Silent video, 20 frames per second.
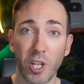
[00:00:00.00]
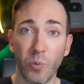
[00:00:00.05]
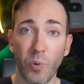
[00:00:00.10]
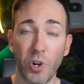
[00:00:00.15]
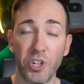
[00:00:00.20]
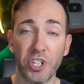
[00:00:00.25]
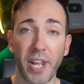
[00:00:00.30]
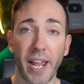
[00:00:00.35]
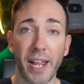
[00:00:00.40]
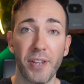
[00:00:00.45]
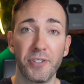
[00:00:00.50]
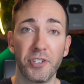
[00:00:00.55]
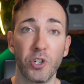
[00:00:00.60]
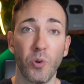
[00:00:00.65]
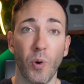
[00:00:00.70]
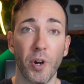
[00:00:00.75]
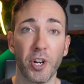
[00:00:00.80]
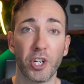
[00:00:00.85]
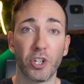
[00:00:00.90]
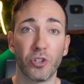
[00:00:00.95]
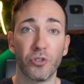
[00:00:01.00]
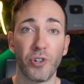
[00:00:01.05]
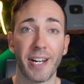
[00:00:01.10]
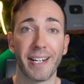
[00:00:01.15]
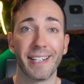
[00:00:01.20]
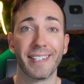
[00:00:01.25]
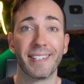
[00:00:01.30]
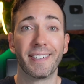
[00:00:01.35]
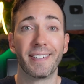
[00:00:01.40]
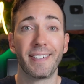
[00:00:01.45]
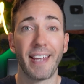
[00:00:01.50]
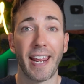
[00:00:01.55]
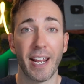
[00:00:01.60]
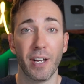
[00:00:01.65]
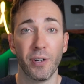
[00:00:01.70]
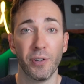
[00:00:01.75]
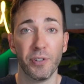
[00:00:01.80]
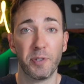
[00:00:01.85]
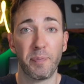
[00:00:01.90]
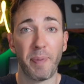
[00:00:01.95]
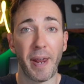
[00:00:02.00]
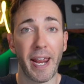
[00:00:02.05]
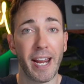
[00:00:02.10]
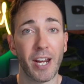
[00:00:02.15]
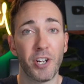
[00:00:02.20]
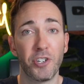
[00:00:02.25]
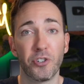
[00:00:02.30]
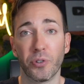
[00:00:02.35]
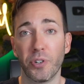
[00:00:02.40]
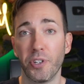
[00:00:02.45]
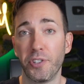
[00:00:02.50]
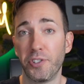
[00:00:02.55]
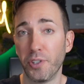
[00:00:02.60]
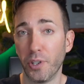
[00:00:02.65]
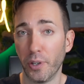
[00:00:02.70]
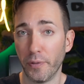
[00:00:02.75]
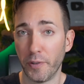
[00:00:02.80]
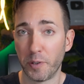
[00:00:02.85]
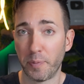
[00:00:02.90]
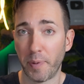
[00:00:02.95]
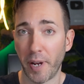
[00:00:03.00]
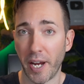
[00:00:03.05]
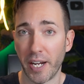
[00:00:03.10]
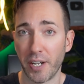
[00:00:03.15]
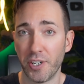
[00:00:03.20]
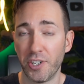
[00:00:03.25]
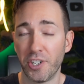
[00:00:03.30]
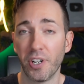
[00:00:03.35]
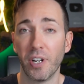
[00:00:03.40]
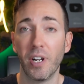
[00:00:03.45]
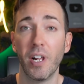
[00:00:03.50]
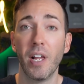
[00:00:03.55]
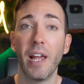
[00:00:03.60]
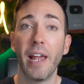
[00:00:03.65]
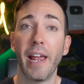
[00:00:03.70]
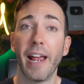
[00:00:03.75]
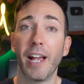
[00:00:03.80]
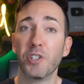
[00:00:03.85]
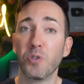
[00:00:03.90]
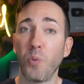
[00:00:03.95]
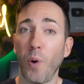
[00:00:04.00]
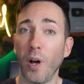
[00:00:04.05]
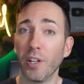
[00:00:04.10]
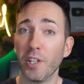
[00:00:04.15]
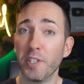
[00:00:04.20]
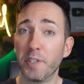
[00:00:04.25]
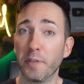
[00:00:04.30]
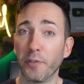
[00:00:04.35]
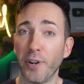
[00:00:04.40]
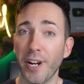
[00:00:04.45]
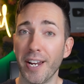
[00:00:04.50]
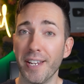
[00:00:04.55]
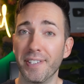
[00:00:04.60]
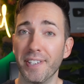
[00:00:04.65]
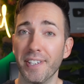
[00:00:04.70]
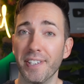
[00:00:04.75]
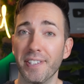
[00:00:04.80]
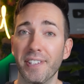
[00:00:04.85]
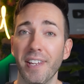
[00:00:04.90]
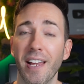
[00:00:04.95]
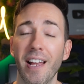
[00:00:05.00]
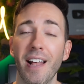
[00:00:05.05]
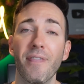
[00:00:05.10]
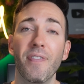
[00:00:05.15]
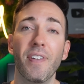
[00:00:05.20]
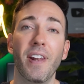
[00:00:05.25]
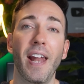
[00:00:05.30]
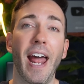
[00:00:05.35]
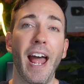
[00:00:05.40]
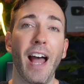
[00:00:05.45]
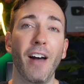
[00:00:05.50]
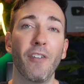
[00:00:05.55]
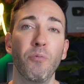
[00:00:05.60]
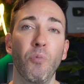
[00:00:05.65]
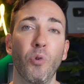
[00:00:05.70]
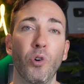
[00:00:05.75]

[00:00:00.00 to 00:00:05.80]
in which case you'd want to create a sales page or a service page, as well as phrases that have